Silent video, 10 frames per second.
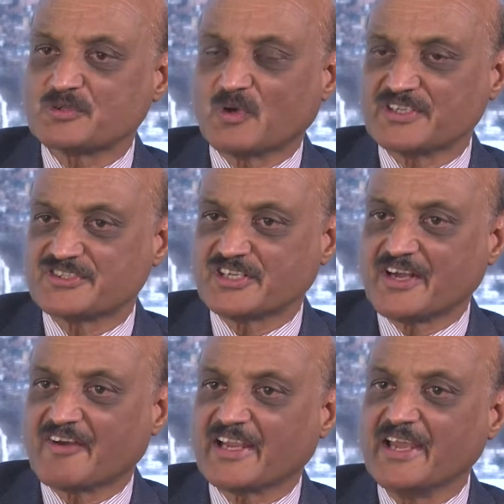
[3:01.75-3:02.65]
to what is
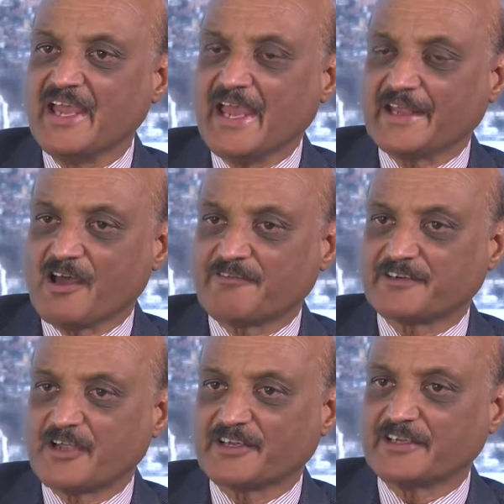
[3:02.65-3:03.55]
generic and
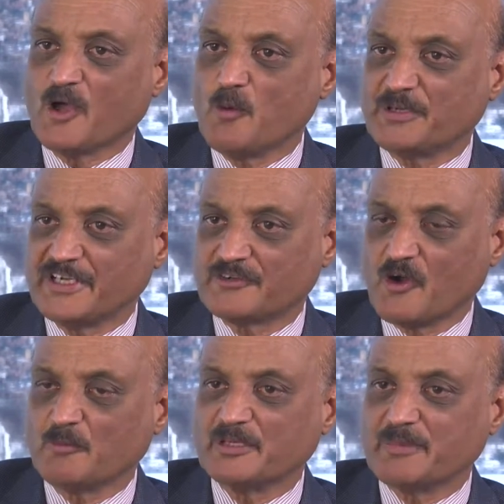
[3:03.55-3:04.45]
offered on an open
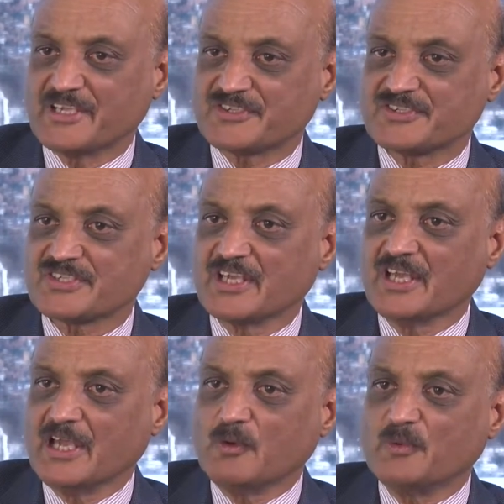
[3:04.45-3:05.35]
enrollment basis.
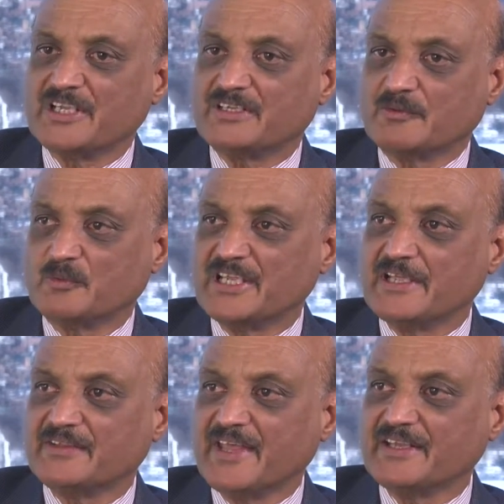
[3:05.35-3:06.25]
We,
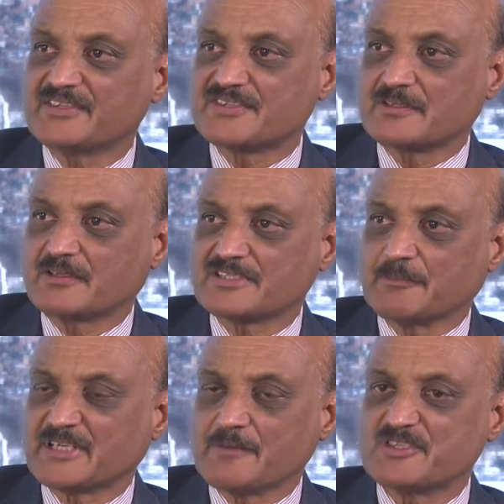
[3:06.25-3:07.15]
we then s
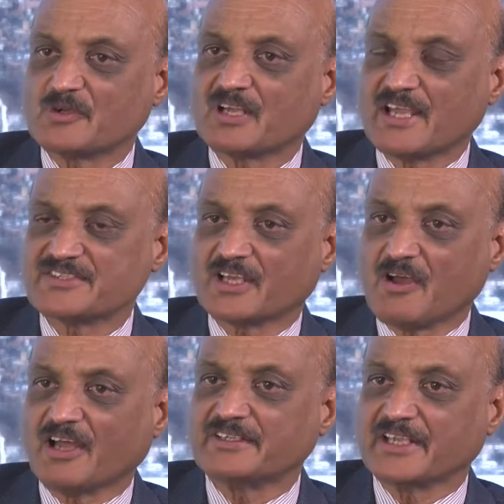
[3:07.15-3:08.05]
sometimes utilize the
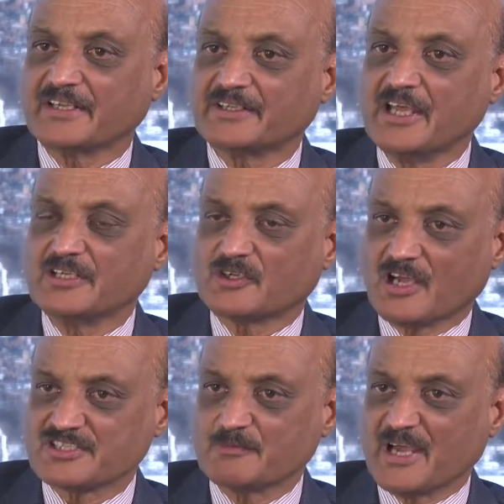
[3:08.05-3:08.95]
content to
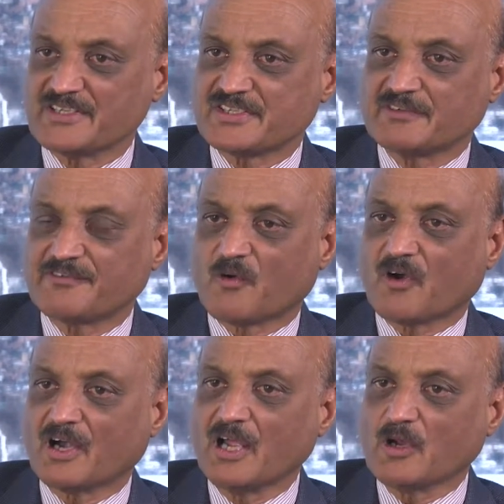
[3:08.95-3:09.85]
customize it
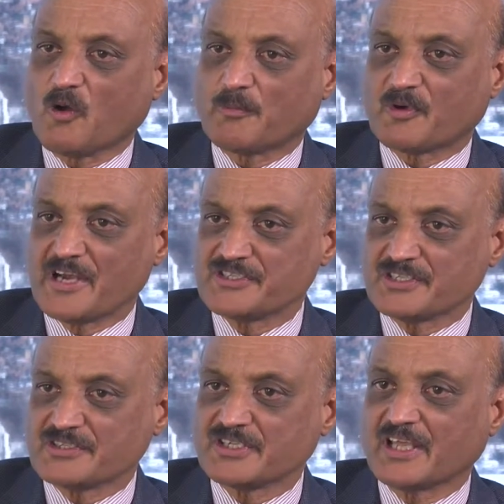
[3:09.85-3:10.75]
for
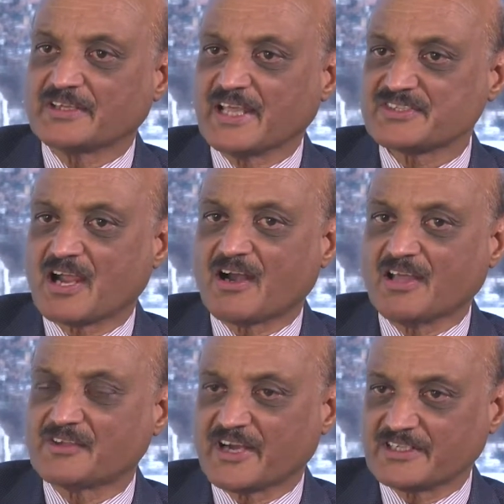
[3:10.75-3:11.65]
corporations. Uh, that's our
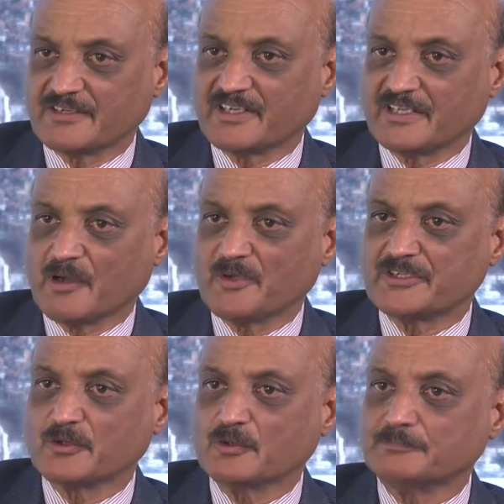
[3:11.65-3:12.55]
other activity that we do.